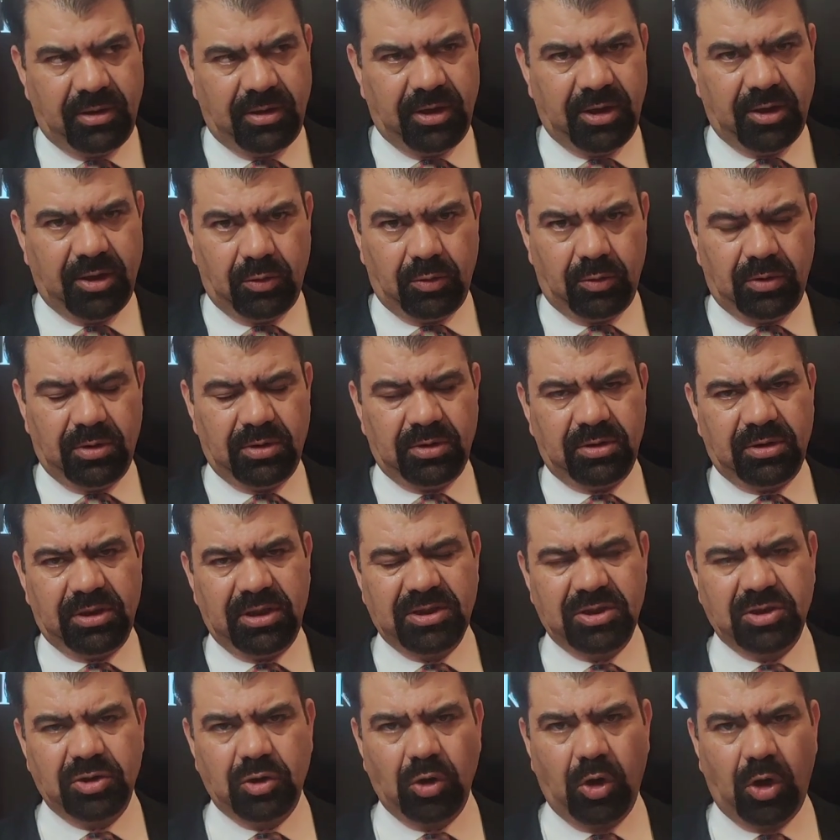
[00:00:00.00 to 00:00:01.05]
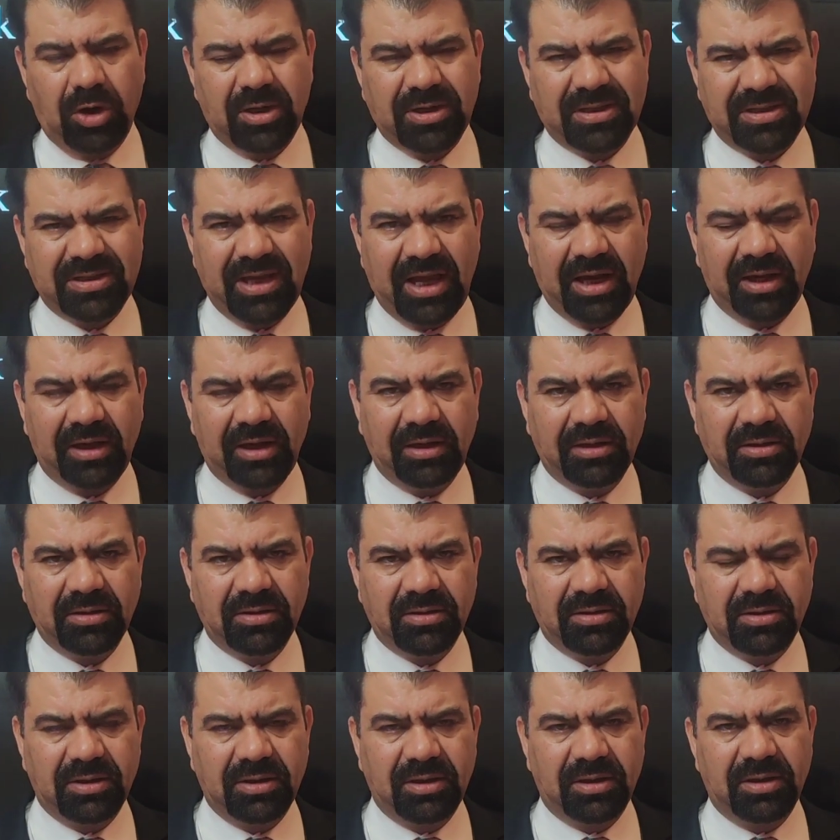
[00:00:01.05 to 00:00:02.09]
Now, this Yolk Sac
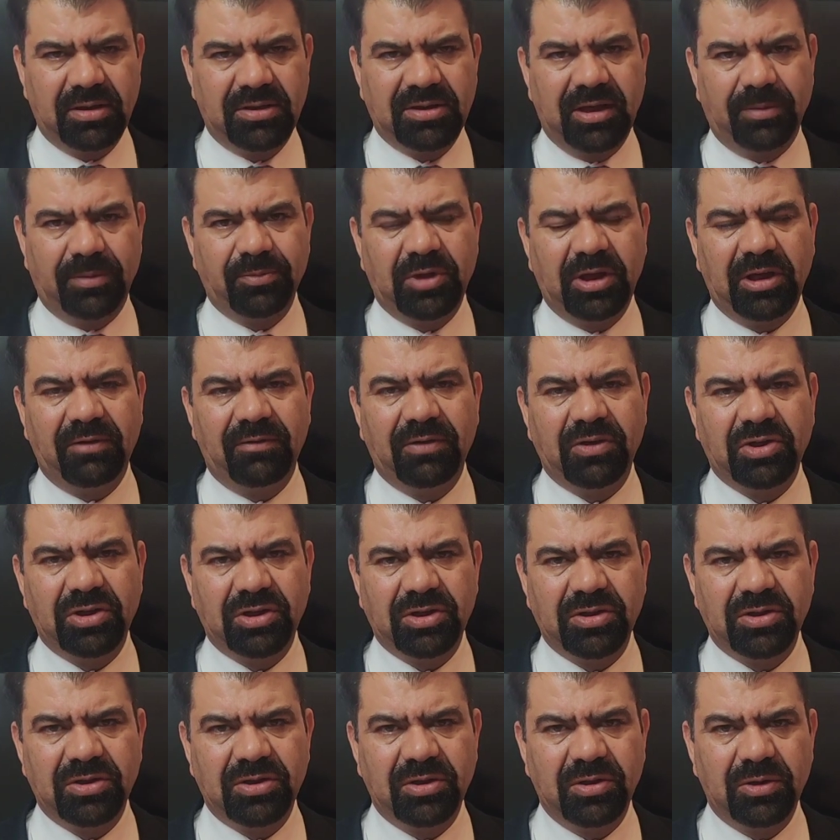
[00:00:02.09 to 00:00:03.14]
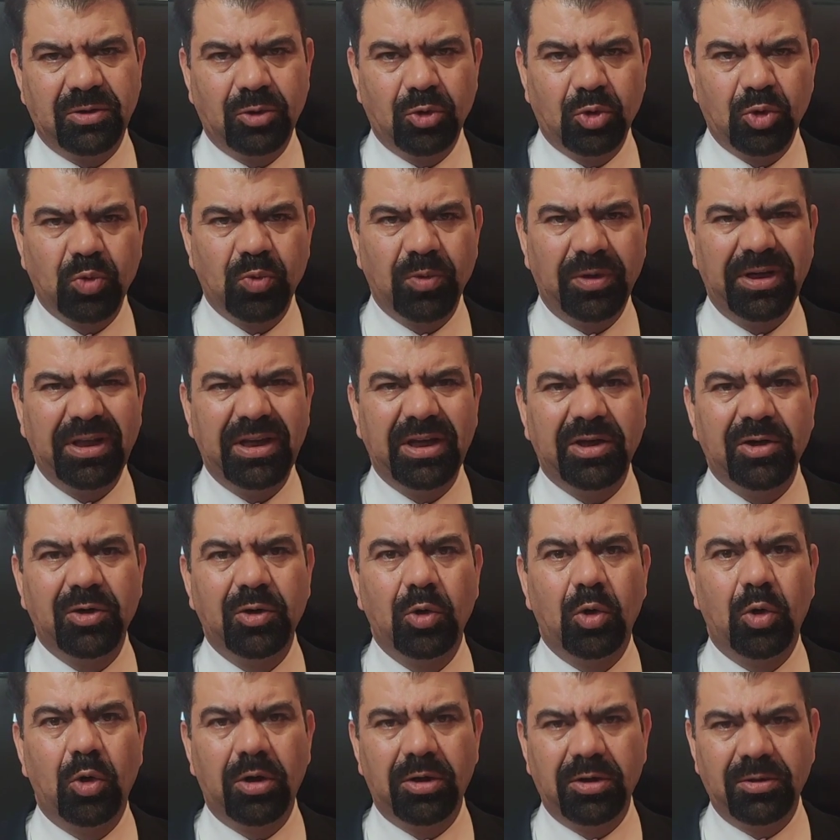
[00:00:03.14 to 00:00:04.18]
is something which is usually
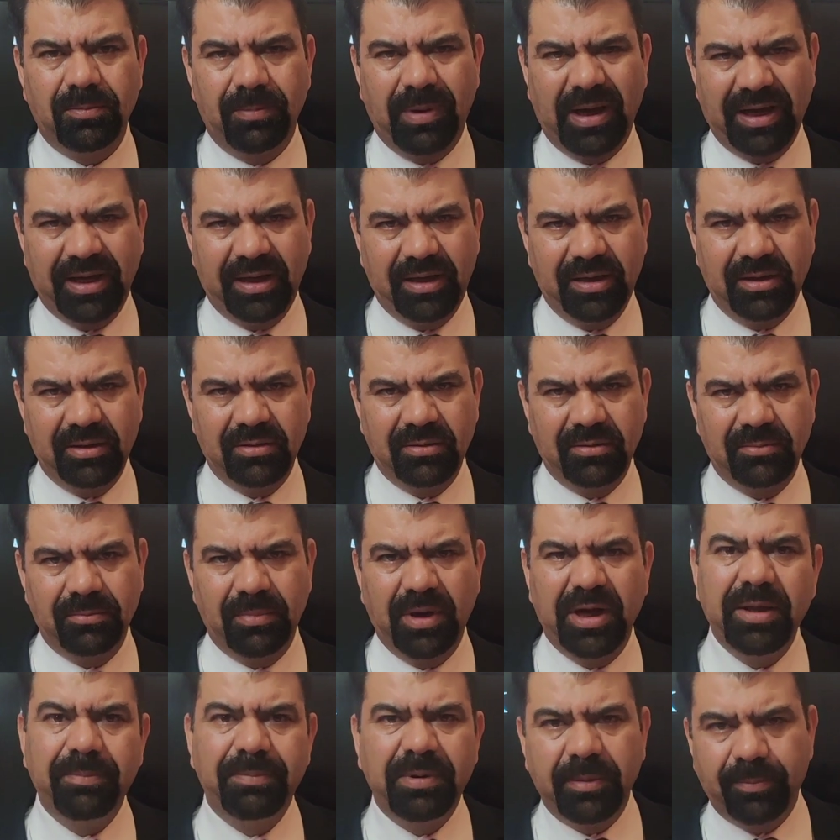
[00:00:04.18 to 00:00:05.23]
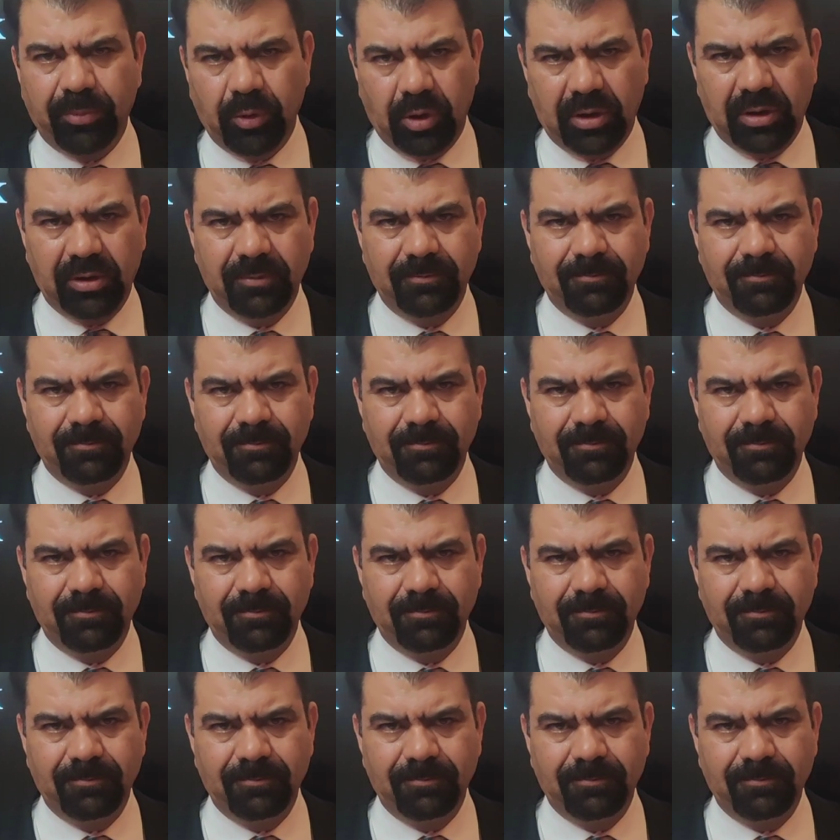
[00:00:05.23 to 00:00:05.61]
ignored by many people.